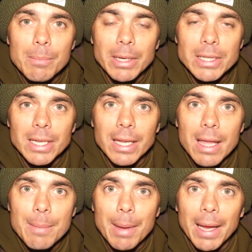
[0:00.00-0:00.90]
managed to get
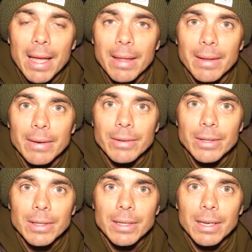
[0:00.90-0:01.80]
that back out there,
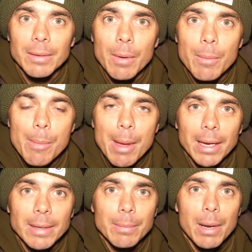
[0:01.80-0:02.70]
and we're
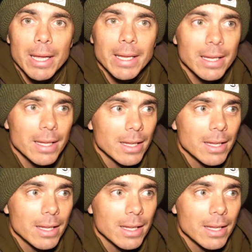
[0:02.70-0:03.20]
back in play.